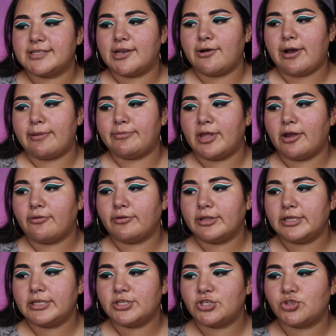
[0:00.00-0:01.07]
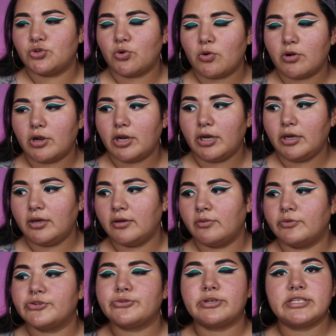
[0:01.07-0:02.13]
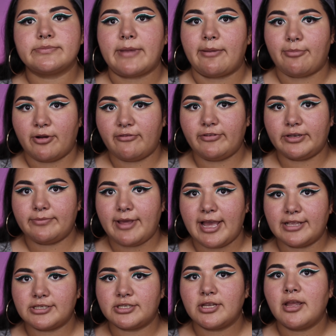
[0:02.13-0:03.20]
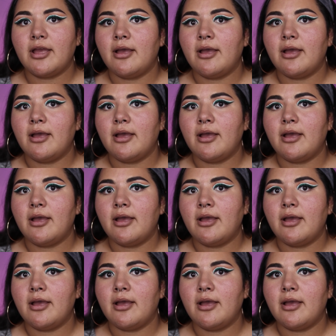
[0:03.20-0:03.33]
so I'm not really sure which one is my perfect match,